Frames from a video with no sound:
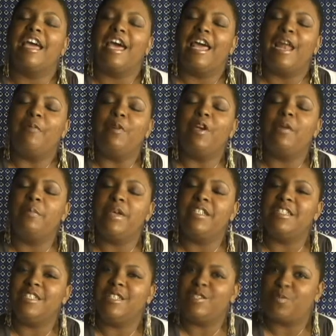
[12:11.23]
And I'm going to
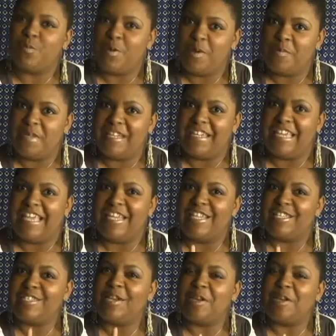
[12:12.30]
mention this woman, and it's